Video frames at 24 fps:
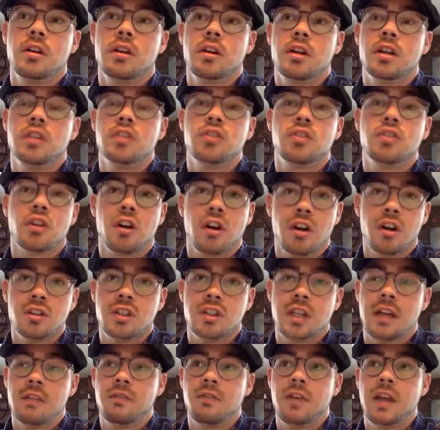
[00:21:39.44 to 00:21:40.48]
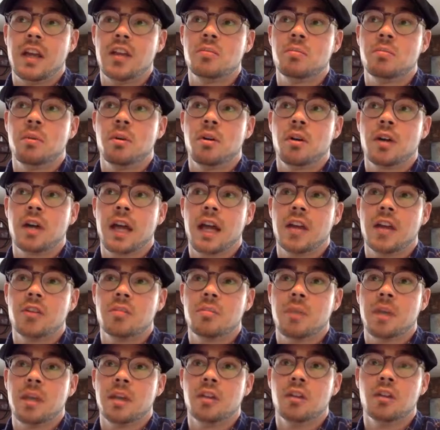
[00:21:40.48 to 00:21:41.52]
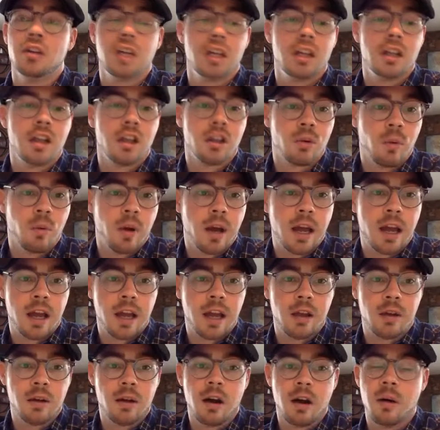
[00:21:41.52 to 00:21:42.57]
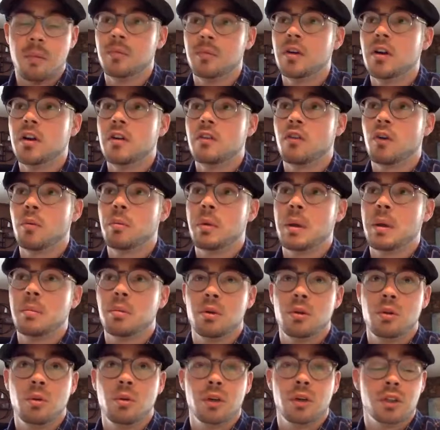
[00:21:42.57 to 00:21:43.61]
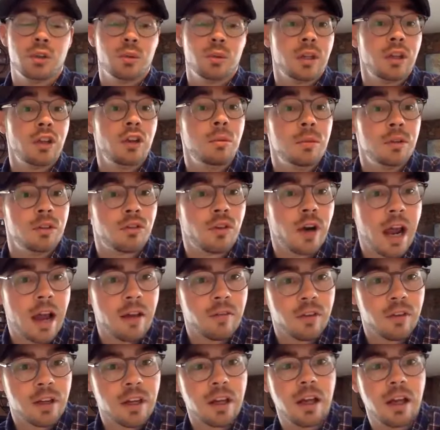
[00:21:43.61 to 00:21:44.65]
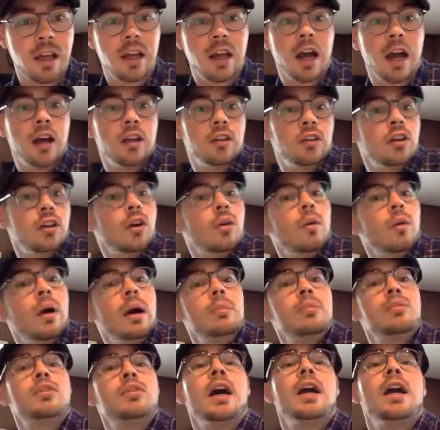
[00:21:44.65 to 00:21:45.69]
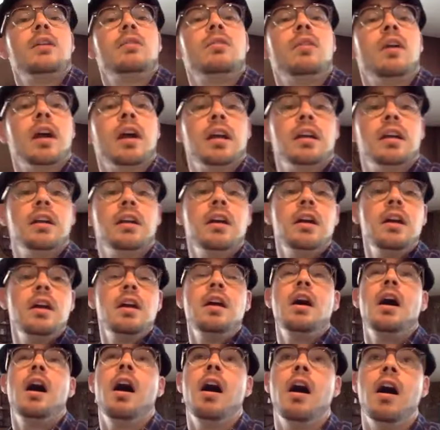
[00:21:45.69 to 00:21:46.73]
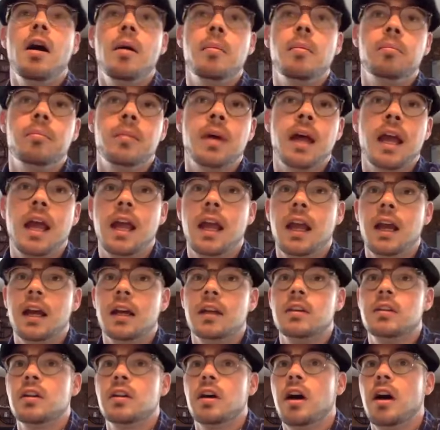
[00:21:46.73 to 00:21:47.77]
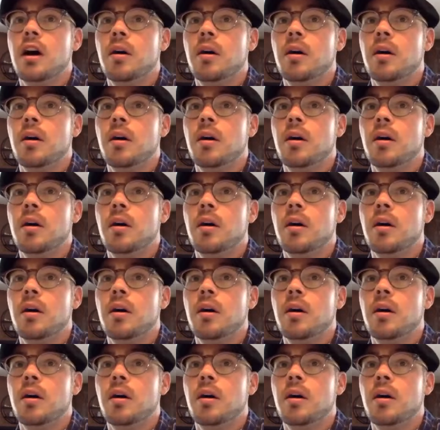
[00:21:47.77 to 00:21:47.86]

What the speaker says: concerns that Facebook has been looking the other way for people who are doing human trafficking on their website, right? And